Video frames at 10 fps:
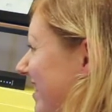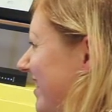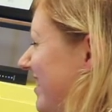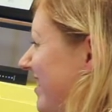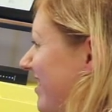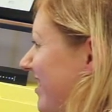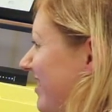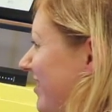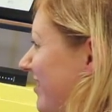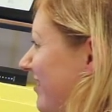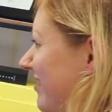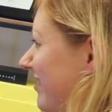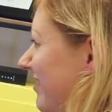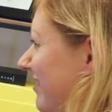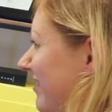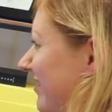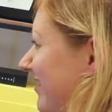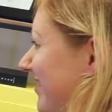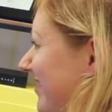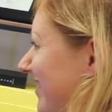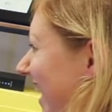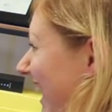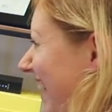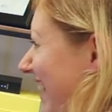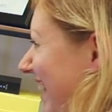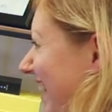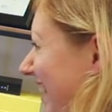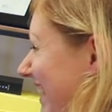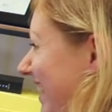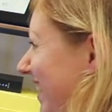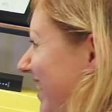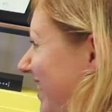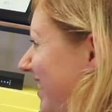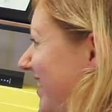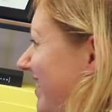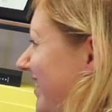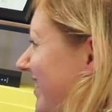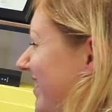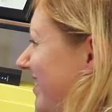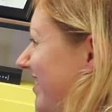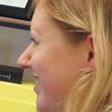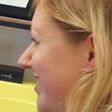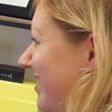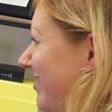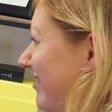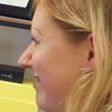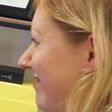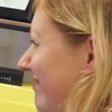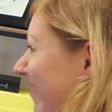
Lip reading: The person shown says nothing.